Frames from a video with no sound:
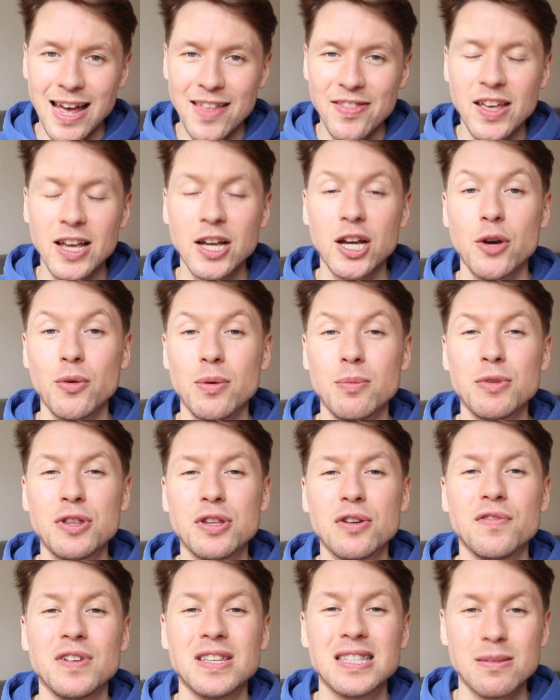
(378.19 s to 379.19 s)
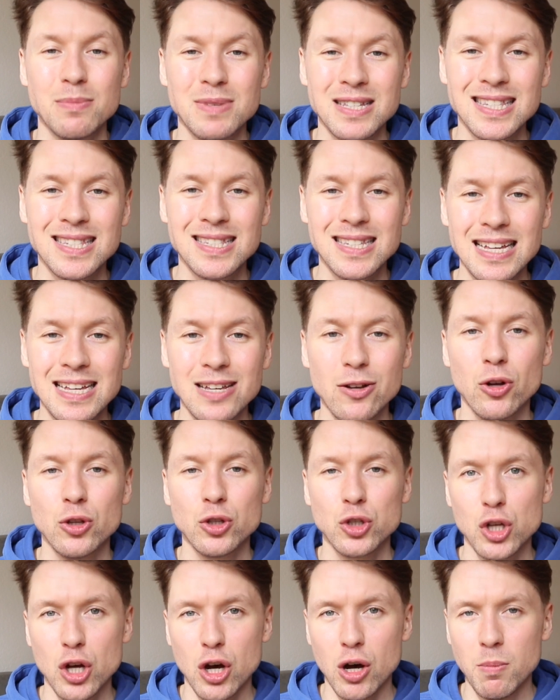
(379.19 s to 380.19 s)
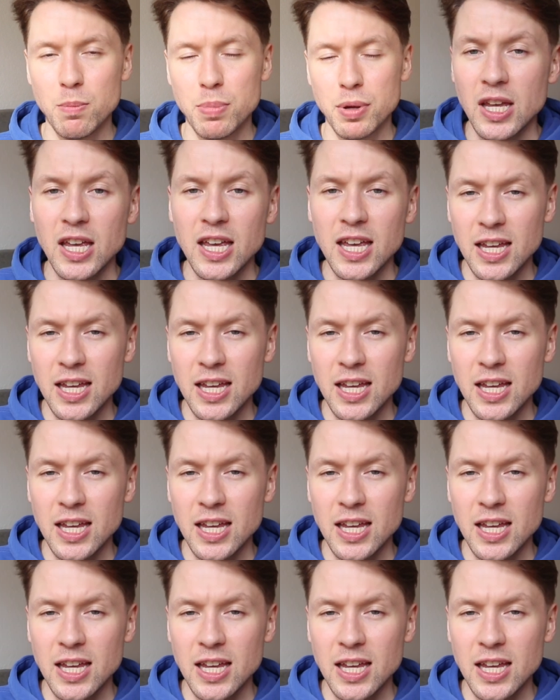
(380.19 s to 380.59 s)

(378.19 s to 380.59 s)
and then go in with your vitamin C on top.